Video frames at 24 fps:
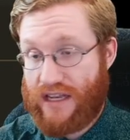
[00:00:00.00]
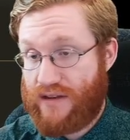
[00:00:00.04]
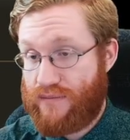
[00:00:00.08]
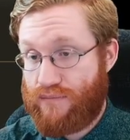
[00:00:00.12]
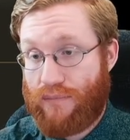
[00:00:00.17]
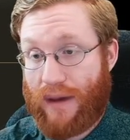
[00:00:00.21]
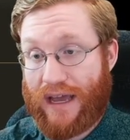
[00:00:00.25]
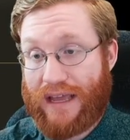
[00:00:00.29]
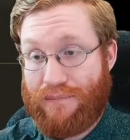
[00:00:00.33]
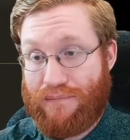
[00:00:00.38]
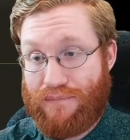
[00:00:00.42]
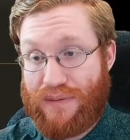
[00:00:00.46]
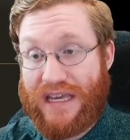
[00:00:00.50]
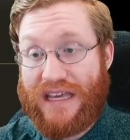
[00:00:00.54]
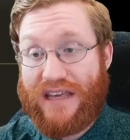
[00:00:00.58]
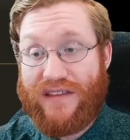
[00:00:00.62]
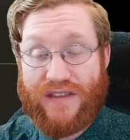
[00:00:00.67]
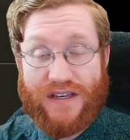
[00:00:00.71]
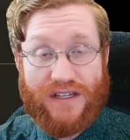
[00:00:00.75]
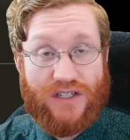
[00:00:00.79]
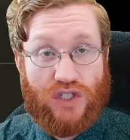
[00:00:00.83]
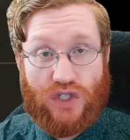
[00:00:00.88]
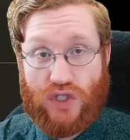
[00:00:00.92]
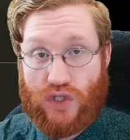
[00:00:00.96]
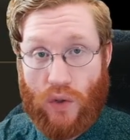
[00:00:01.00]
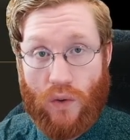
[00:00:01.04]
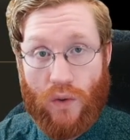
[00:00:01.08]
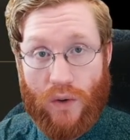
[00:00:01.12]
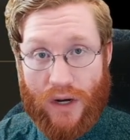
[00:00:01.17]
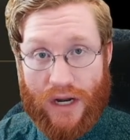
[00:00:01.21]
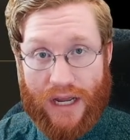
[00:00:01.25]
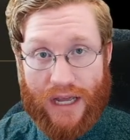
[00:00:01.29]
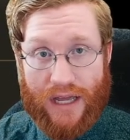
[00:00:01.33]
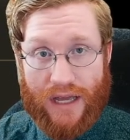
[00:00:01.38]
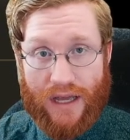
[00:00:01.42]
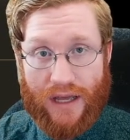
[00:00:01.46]
It might be this
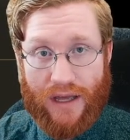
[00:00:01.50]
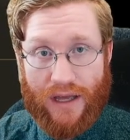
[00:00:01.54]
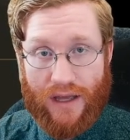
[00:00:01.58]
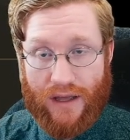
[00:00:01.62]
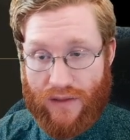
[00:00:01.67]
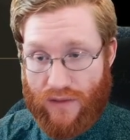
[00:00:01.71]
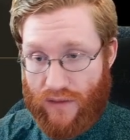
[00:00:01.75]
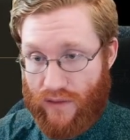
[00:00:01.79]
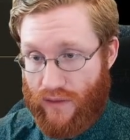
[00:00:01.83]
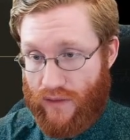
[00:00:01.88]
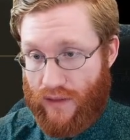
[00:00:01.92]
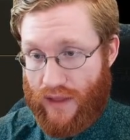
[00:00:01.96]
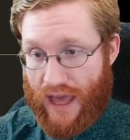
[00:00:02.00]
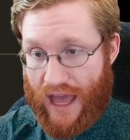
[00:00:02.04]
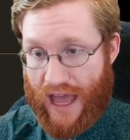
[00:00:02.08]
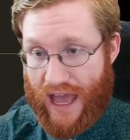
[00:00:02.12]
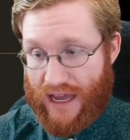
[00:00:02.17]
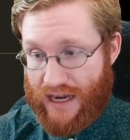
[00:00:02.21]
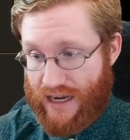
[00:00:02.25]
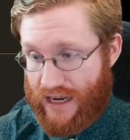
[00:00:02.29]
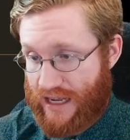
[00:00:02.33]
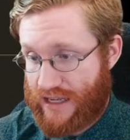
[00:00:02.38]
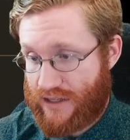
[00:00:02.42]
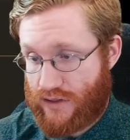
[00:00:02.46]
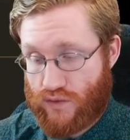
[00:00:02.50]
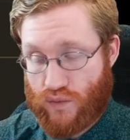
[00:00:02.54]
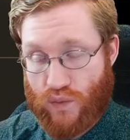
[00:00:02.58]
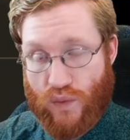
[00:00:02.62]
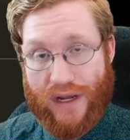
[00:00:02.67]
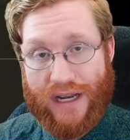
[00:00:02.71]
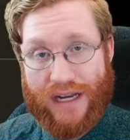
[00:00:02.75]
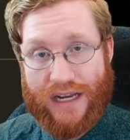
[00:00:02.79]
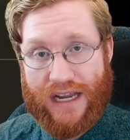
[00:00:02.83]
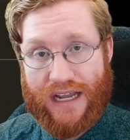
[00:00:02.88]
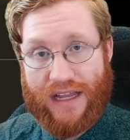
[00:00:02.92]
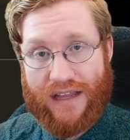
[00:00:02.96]
story, and it's
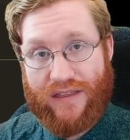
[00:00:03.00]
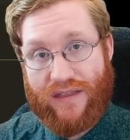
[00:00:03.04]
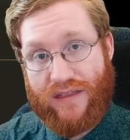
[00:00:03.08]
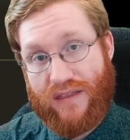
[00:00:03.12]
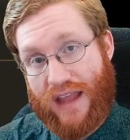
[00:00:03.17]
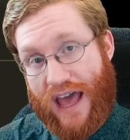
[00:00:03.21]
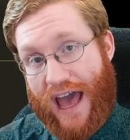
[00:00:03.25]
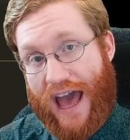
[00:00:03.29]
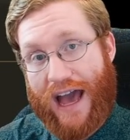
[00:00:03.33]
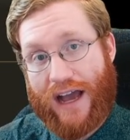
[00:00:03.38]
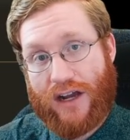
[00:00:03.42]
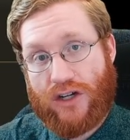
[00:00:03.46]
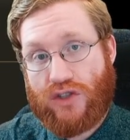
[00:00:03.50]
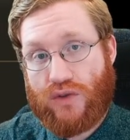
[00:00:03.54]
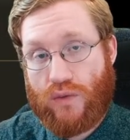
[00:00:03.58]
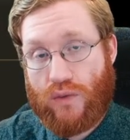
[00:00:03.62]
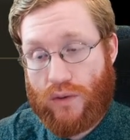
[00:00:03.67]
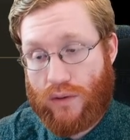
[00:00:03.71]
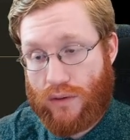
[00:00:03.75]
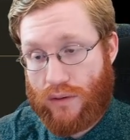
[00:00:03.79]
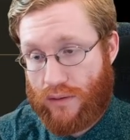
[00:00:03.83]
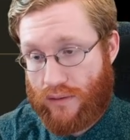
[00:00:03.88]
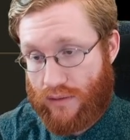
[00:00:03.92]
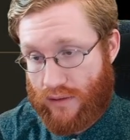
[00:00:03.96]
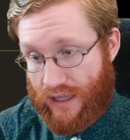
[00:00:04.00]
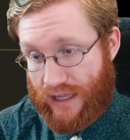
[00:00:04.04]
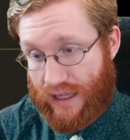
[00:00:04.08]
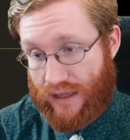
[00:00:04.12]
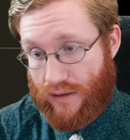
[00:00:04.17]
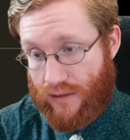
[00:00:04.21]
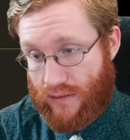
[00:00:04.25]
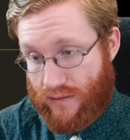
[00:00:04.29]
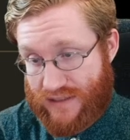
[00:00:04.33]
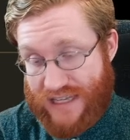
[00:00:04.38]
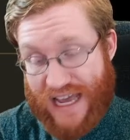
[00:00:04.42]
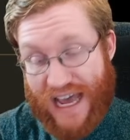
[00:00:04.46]
written in actual
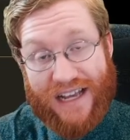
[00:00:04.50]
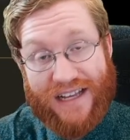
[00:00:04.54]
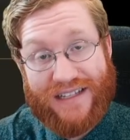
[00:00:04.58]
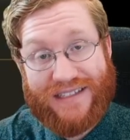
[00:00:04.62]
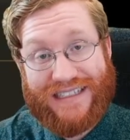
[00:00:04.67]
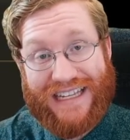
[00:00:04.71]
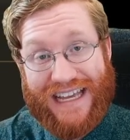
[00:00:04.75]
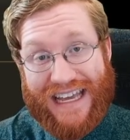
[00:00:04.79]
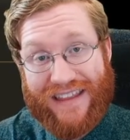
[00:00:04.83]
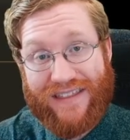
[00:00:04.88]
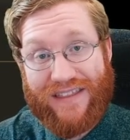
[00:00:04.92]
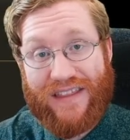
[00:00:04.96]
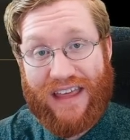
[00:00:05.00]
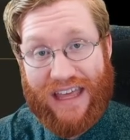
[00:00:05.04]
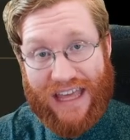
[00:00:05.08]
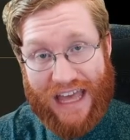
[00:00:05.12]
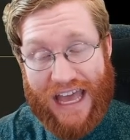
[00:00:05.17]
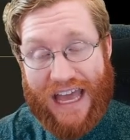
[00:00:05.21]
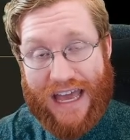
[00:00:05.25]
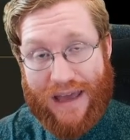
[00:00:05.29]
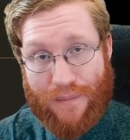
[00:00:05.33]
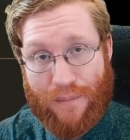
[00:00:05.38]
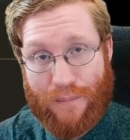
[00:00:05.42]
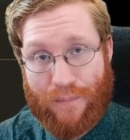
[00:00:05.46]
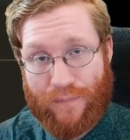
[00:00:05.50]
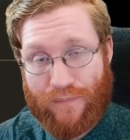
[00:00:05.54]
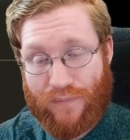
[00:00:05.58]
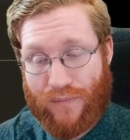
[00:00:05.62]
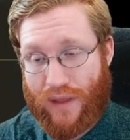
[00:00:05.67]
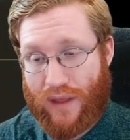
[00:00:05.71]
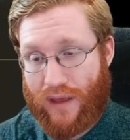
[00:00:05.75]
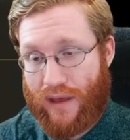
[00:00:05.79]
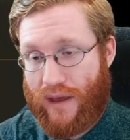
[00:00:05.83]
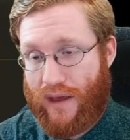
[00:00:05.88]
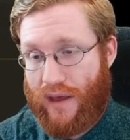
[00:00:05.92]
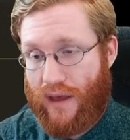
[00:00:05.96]
like text in the game.
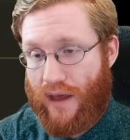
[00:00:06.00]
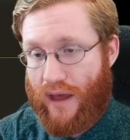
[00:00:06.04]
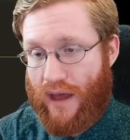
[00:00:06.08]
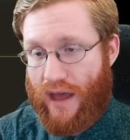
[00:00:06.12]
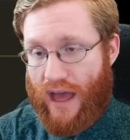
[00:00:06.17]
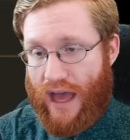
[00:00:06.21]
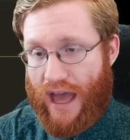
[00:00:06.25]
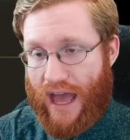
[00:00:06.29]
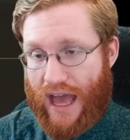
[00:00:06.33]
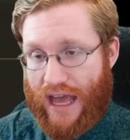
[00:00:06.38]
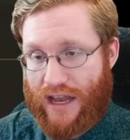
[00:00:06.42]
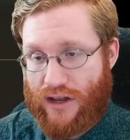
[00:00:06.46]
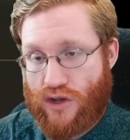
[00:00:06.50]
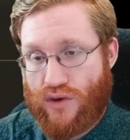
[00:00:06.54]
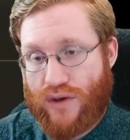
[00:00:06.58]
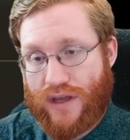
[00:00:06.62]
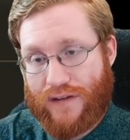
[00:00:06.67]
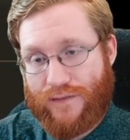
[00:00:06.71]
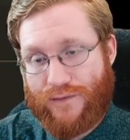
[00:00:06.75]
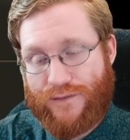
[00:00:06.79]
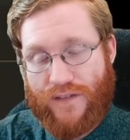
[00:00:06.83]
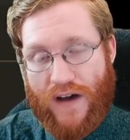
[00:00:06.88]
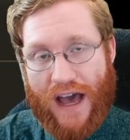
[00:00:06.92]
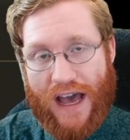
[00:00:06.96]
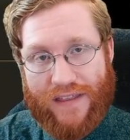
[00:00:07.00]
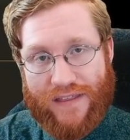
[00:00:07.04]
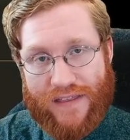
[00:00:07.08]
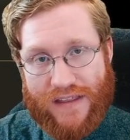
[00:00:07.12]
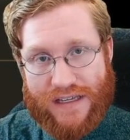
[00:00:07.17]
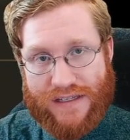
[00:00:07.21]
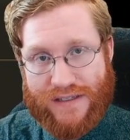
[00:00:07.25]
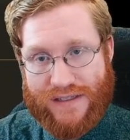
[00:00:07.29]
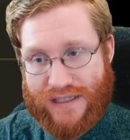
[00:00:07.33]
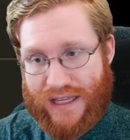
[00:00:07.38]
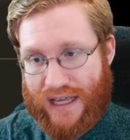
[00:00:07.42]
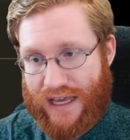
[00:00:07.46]
And you can
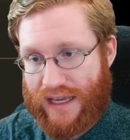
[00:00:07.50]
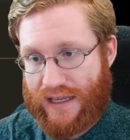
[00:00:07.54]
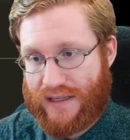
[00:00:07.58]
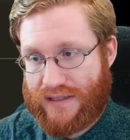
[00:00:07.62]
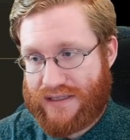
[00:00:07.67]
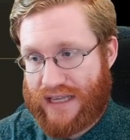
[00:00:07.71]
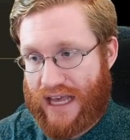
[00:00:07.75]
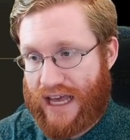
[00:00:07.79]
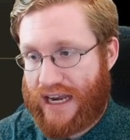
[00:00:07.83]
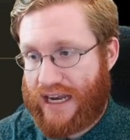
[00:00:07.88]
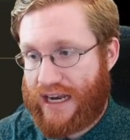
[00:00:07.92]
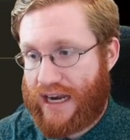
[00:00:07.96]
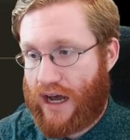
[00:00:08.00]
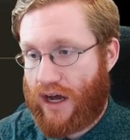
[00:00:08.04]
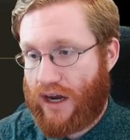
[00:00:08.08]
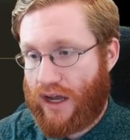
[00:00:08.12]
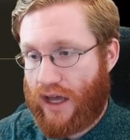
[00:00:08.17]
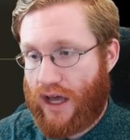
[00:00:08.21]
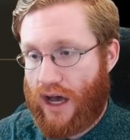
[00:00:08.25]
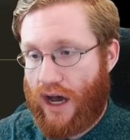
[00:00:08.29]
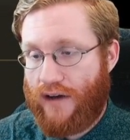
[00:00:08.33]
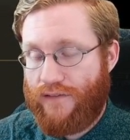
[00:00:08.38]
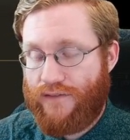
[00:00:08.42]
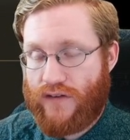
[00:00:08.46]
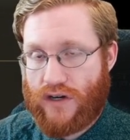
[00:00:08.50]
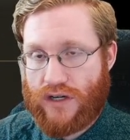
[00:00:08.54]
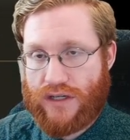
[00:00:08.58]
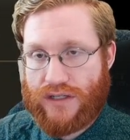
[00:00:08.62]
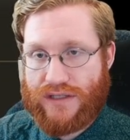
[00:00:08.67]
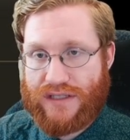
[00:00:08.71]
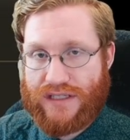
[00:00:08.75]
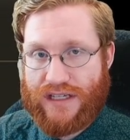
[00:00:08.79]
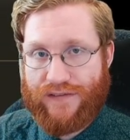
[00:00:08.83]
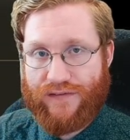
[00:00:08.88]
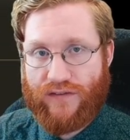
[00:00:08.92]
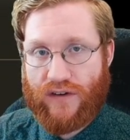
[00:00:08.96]
find these things, and it
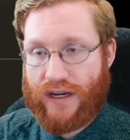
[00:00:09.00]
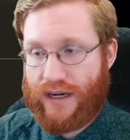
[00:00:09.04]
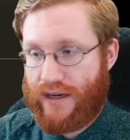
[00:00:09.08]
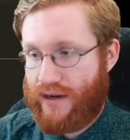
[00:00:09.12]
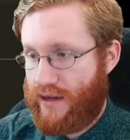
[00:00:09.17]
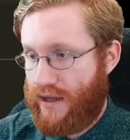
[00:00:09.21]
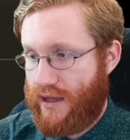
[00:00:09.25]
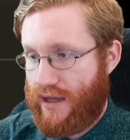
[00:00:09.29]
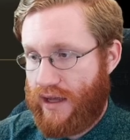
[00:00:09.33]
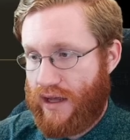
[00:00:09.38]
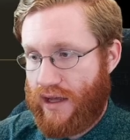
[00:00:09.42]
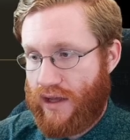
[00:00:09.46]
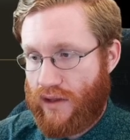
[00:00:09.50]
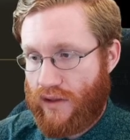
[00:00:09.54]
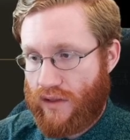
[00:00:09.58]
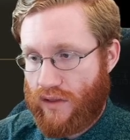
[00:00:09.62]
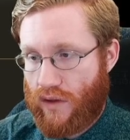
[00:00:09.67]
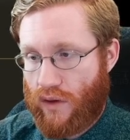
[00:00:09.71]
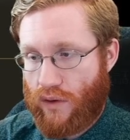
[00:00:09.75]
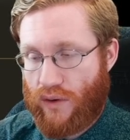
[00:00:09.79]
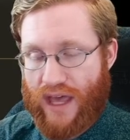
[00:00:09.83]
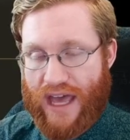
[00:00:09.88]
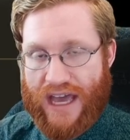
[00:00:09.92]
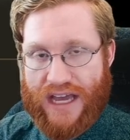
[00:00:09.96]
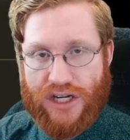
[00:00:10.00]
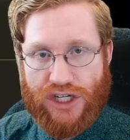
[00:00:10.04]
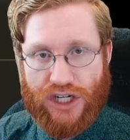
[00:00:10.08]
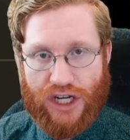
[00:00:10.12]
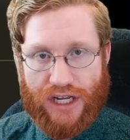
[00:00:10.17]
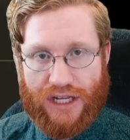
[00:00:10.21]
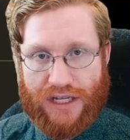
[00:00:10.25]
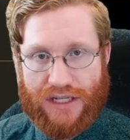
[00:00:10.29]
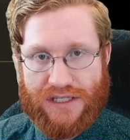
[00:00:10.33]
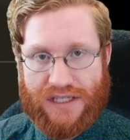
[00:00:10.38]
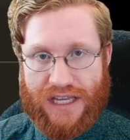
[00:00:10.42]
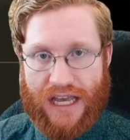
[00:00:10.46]
uncovers different
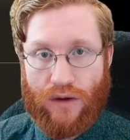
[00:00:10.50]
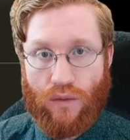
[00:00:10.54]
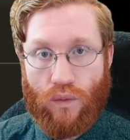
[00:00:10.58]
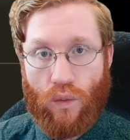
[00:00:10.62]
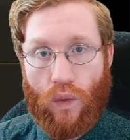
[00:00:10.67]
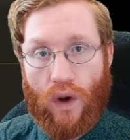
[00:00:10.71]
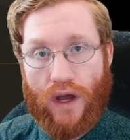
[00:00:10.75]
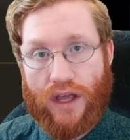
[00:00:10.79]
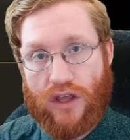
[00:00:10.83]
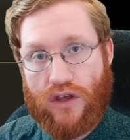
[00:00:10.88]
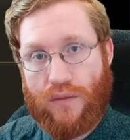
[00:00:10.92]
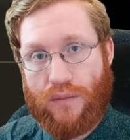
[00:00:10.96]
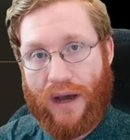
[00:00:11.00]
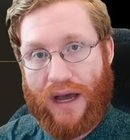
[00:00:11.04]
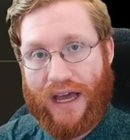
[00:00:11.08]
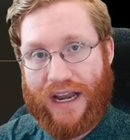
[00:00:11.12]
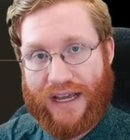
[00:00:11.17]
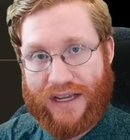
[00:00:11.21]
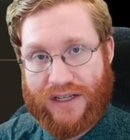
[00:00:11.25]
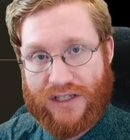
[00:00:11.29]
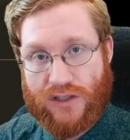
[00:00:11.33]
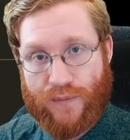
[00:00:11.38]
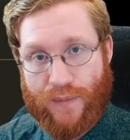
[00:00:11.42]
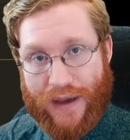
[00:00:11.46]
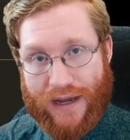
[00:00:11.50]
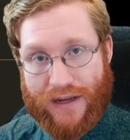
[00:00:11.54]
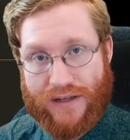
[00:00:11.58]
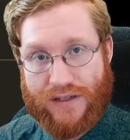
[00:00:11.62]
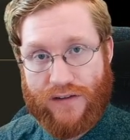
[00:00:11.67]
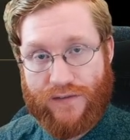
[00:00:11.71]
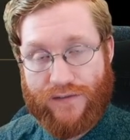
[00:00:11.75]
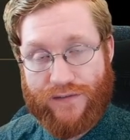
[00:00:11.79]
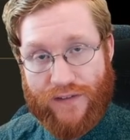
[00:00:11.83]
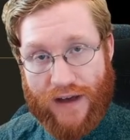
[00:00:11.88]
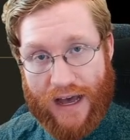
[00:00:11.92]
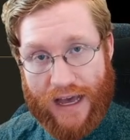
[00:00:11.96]
locations and what you might
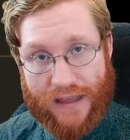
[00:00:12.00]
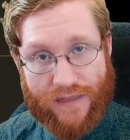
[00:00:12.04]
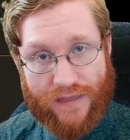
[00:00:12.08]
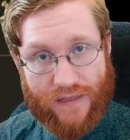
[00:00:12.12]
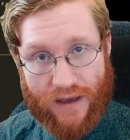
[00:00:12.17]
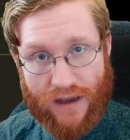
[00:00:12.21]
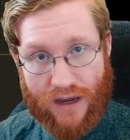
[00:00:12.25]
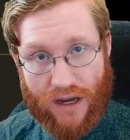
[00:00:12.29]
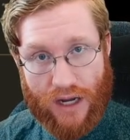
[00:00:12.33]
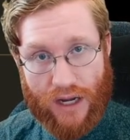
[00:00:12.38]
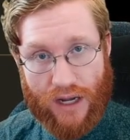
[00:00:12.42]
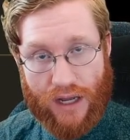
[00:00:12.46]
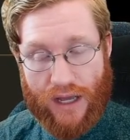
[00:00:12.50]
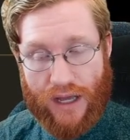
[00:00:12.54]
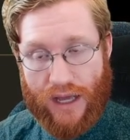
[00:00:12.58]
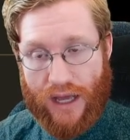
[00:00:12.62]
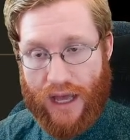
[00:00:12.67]
expect to find there.